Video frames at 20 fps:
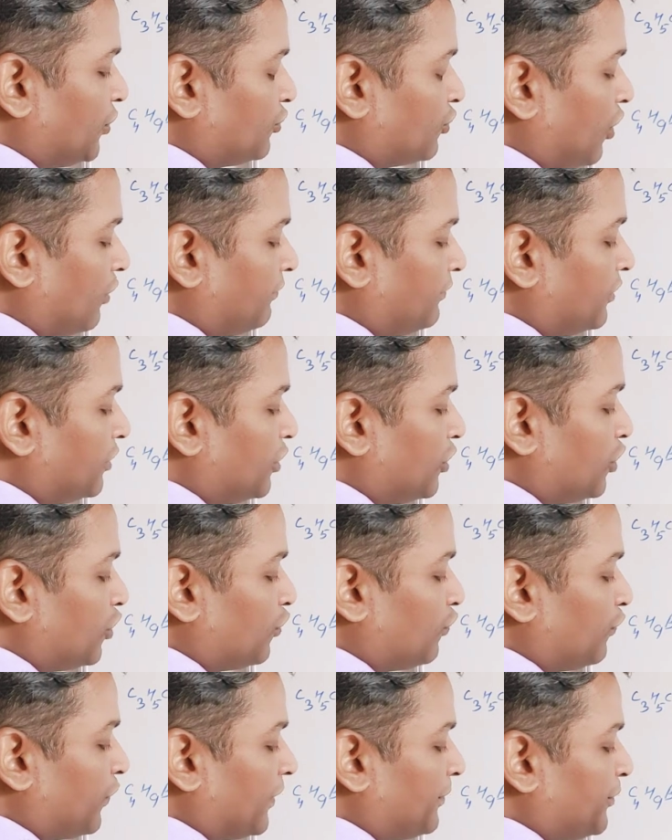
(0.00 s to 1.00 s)
of
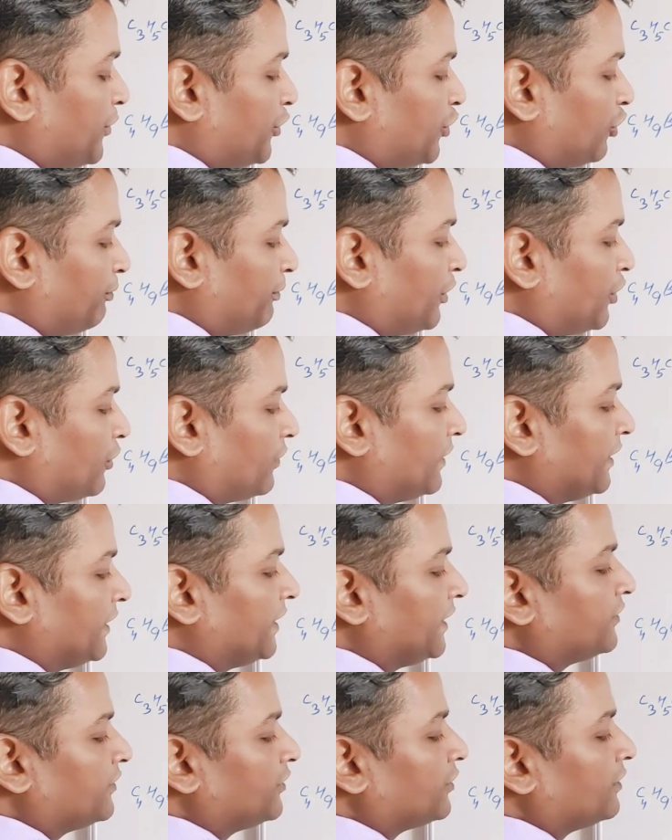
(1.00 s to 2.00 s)
1 proton because it
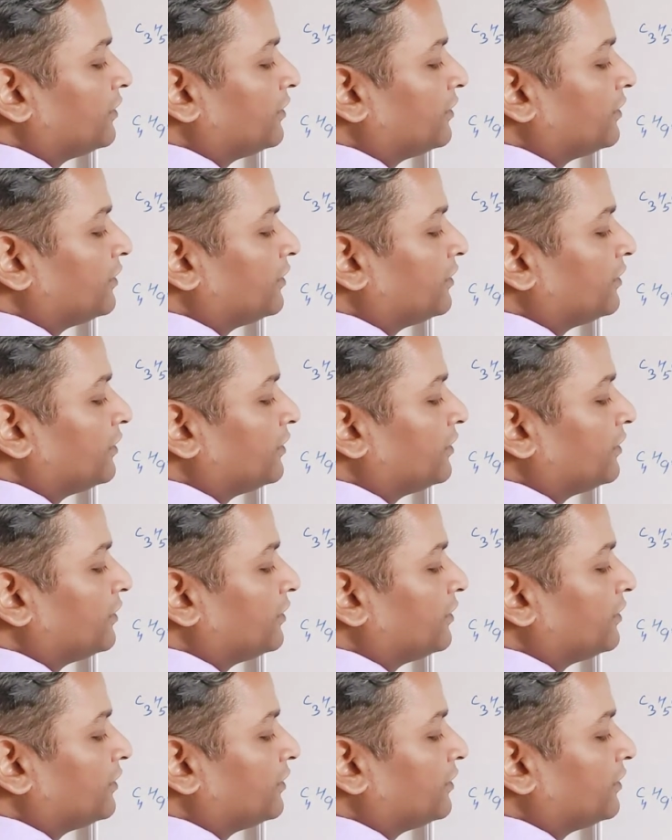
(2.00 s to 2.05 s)
is